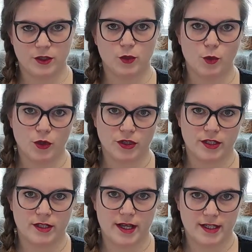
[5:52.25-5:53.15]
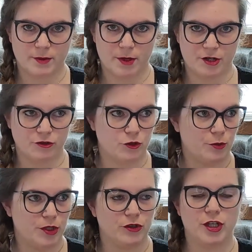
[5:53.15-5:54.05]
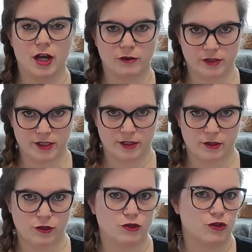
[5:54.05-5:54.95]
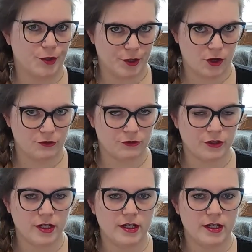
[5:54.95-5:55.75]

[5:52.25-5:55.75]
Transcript: you want the nice pattern to be on the outside to show it off,